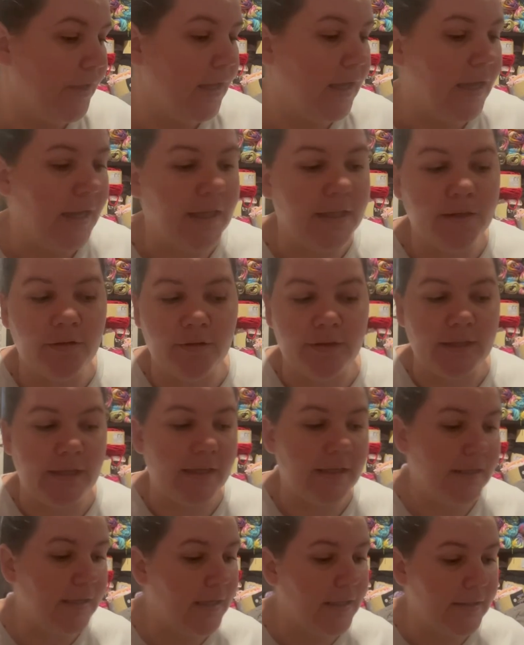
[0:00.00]
And they were
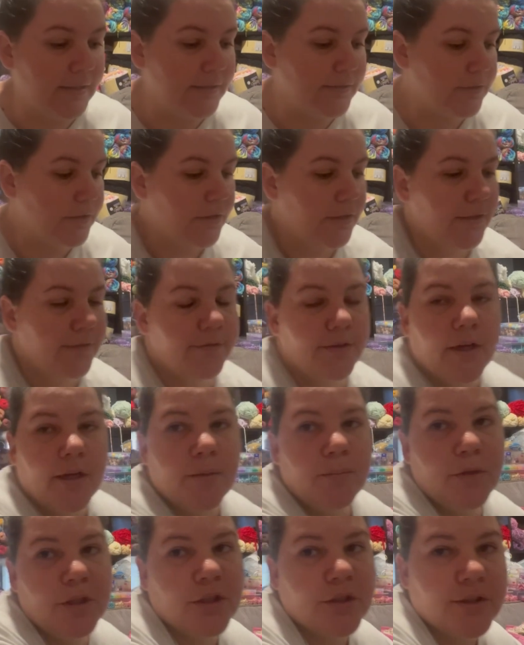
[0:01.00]
like, yeah, that's totally
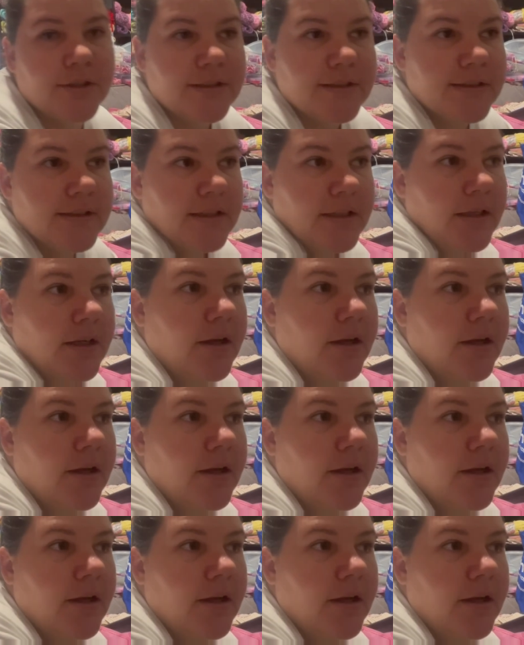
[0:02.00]
fine, because